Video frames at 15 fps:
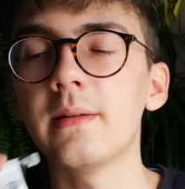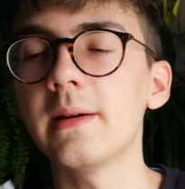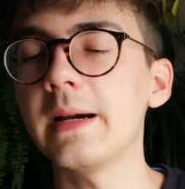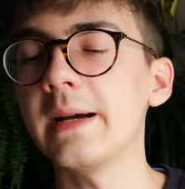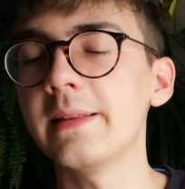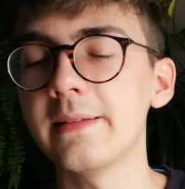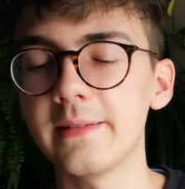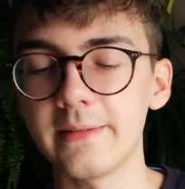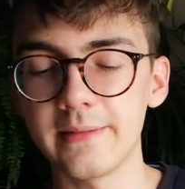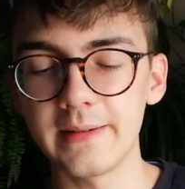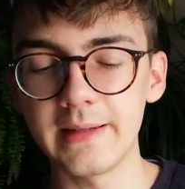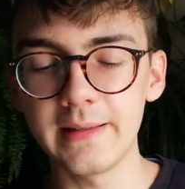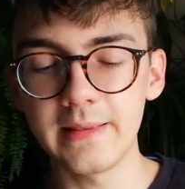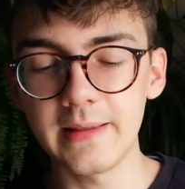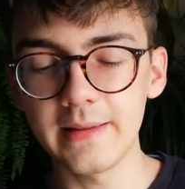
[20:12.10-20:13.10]
I don't know.
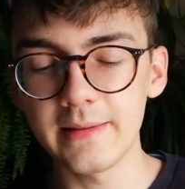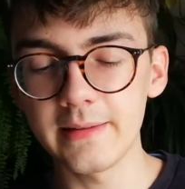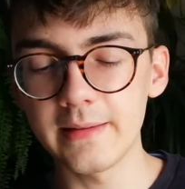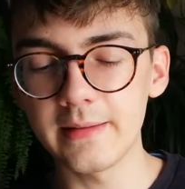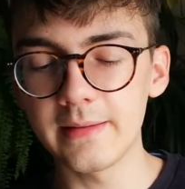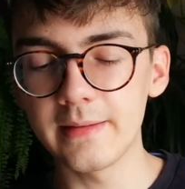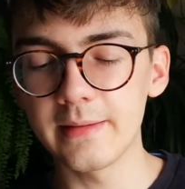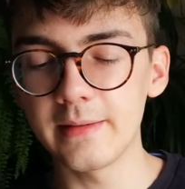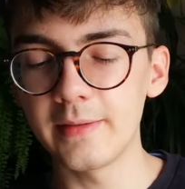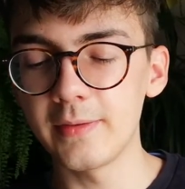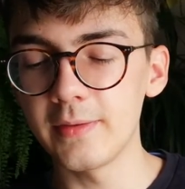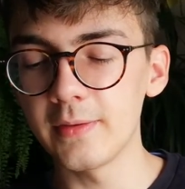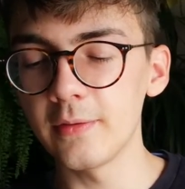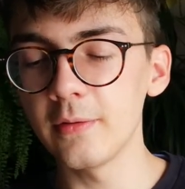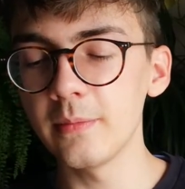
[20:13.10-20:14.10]
It has a
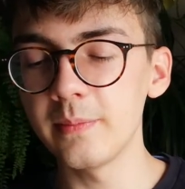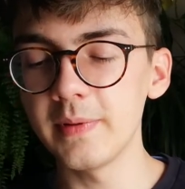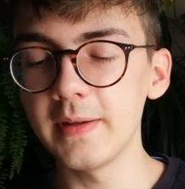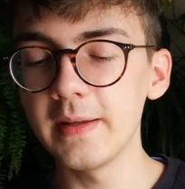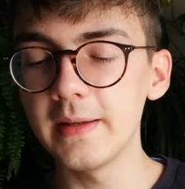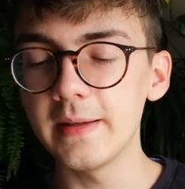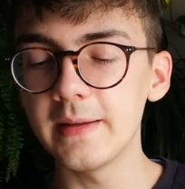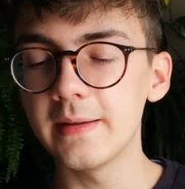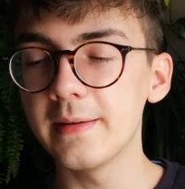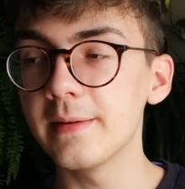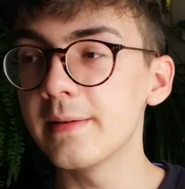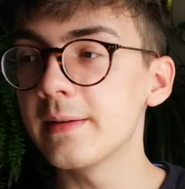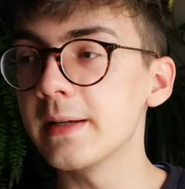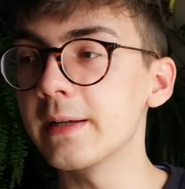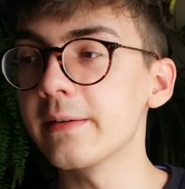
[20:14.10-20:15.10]
soapy
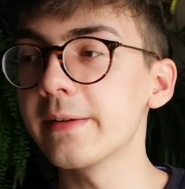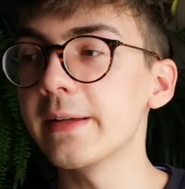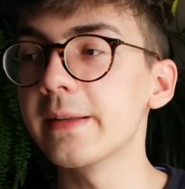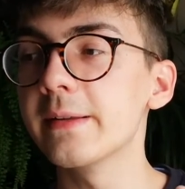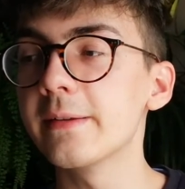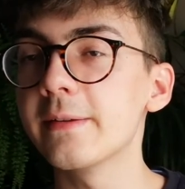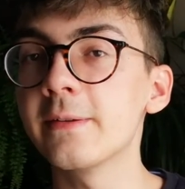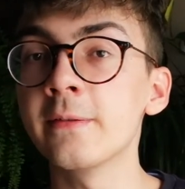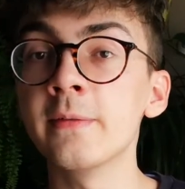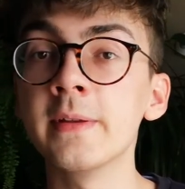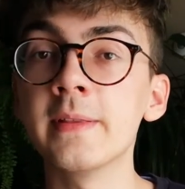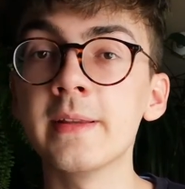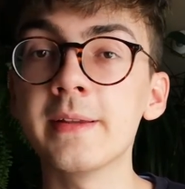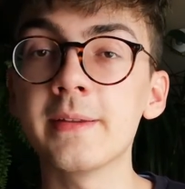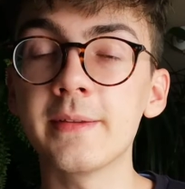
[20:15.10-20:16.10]
green
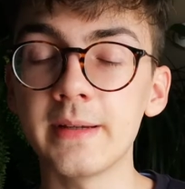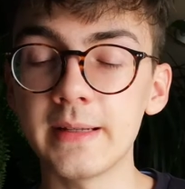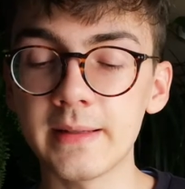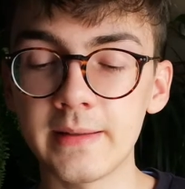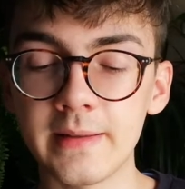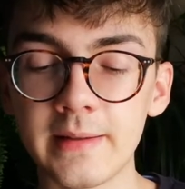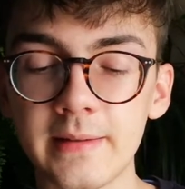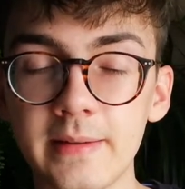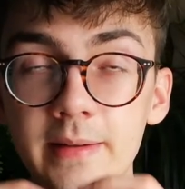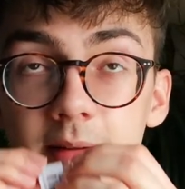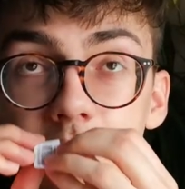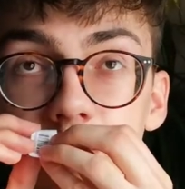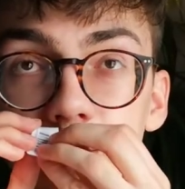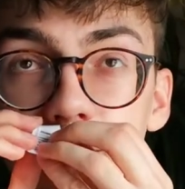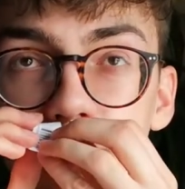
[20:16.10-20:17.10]
sweetness to it that's
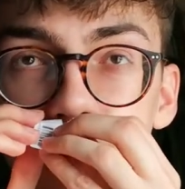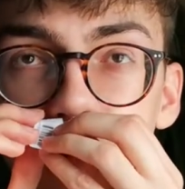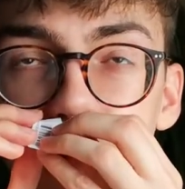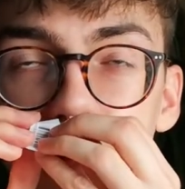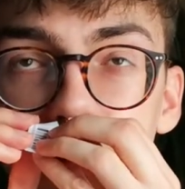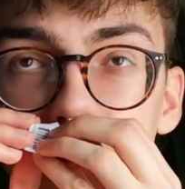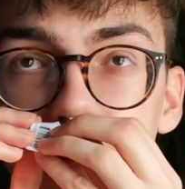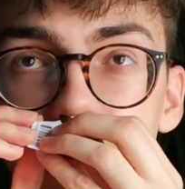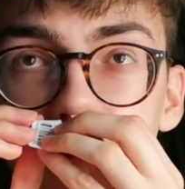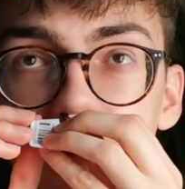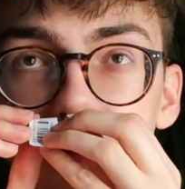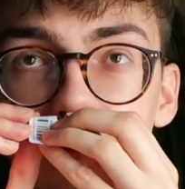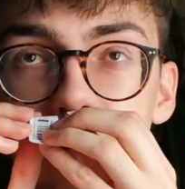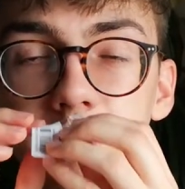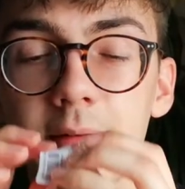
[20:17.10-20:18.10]
just
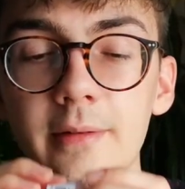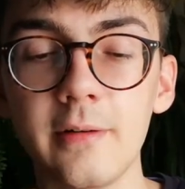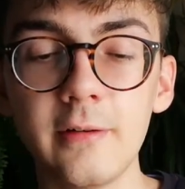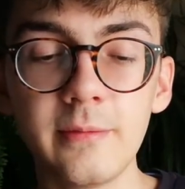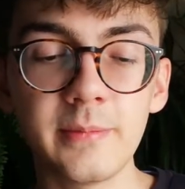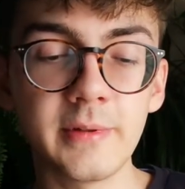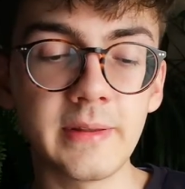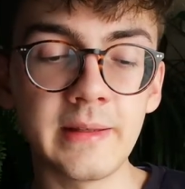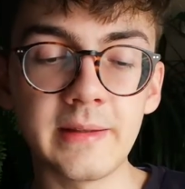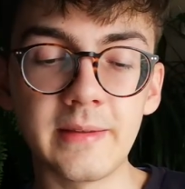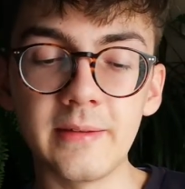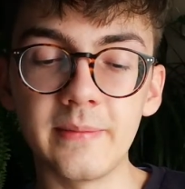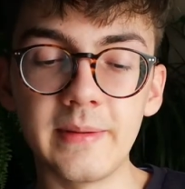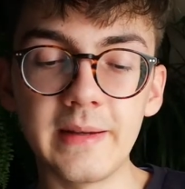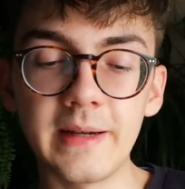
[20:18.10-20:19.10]
off-putting
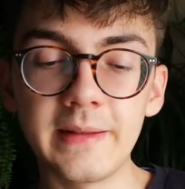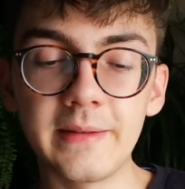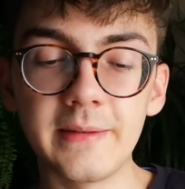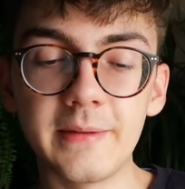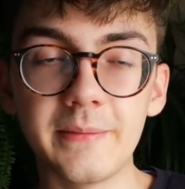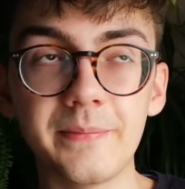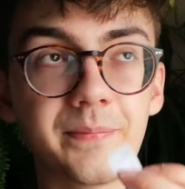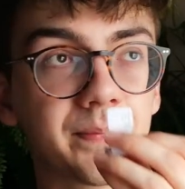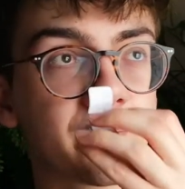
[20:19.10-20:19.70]
to me. I don't know.